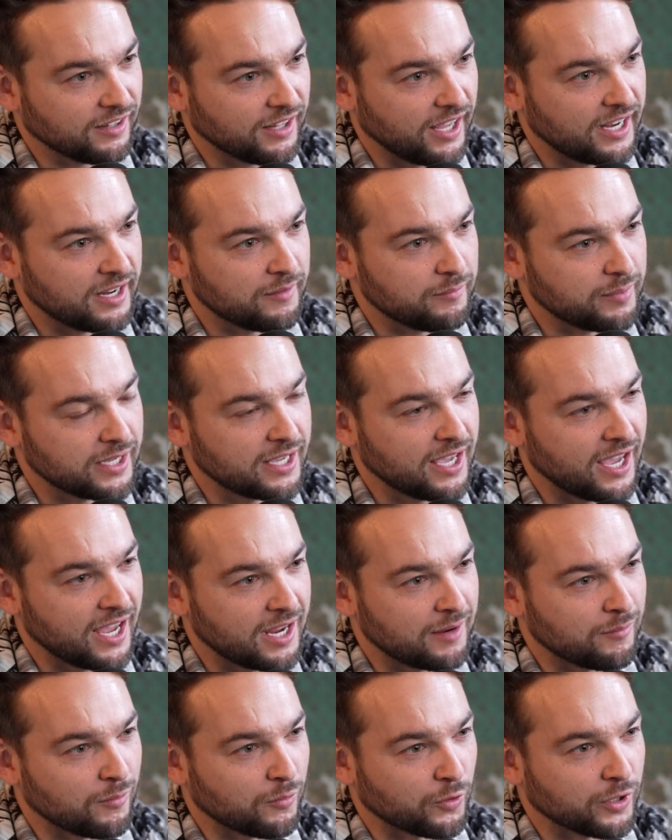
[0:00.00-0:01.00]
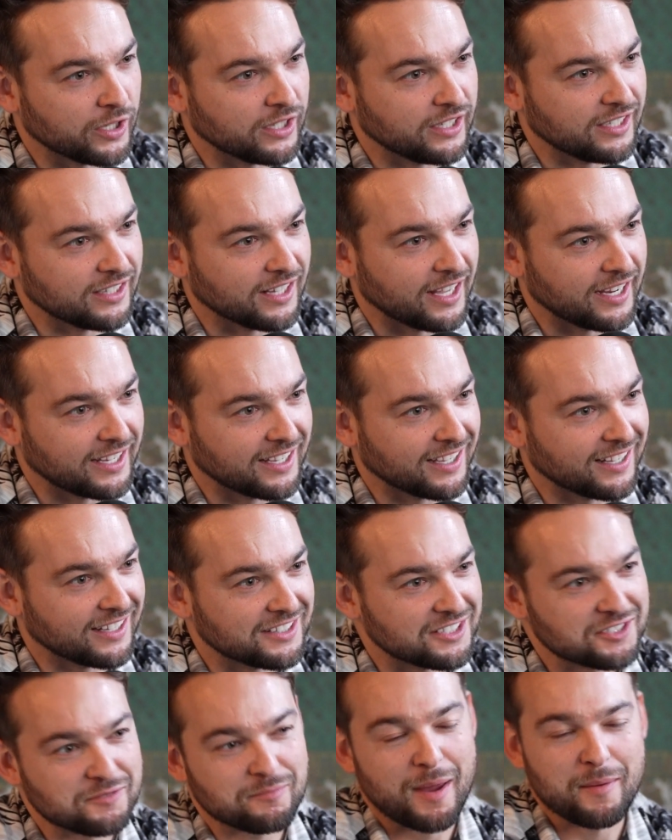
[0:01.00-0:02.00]
and it became really like
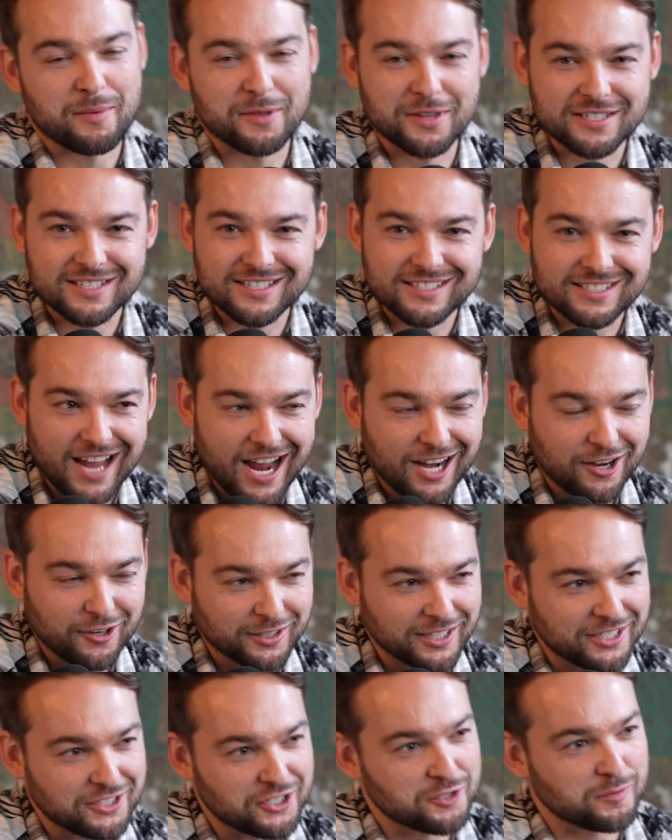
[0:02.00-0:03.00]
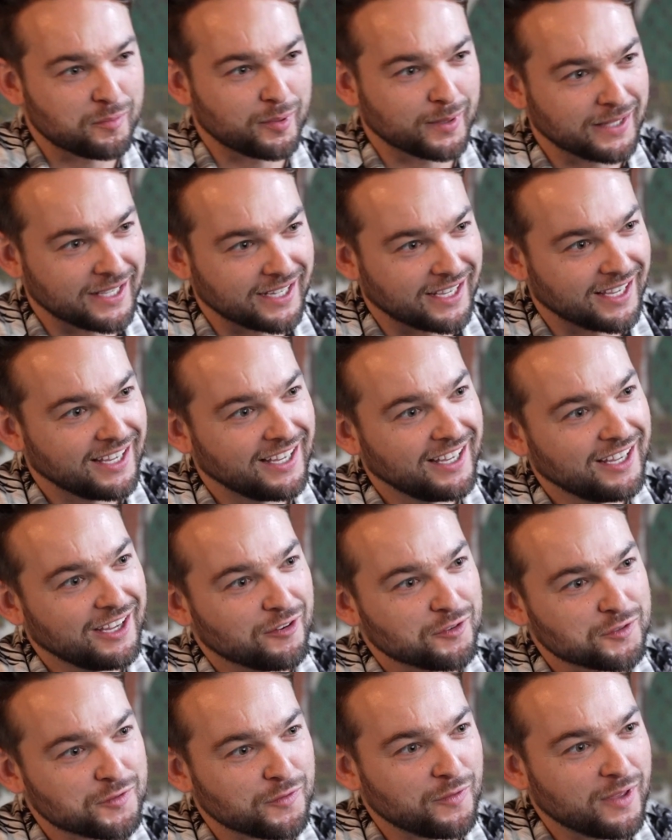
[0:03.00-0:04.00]
maybe this is sacrilegious, but like it
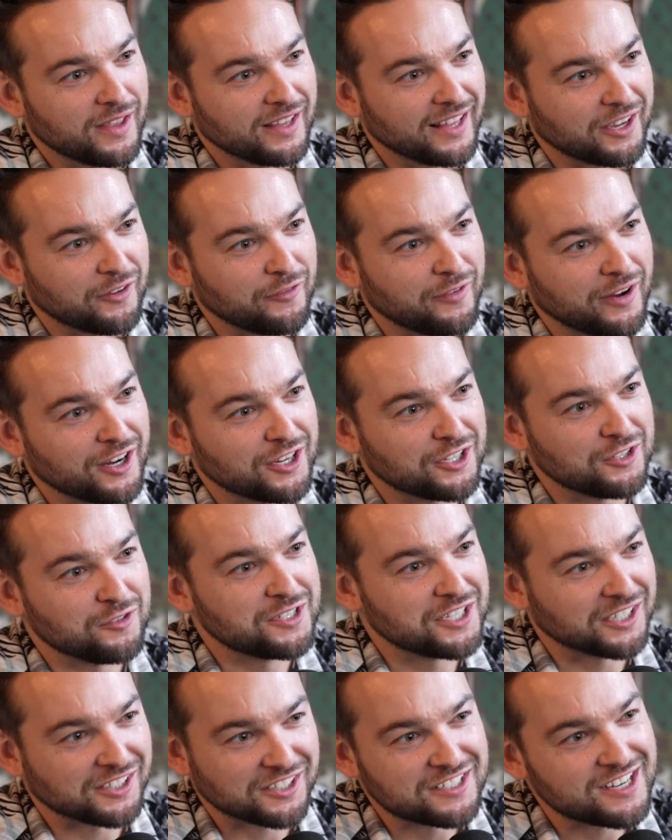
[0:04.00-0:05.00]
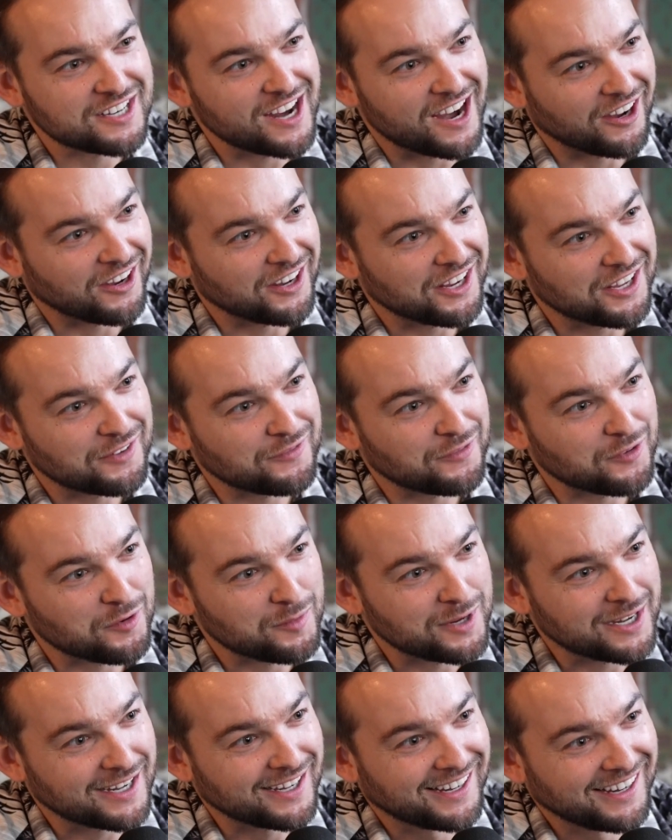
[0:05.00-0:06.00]
was like very utilitarian for me.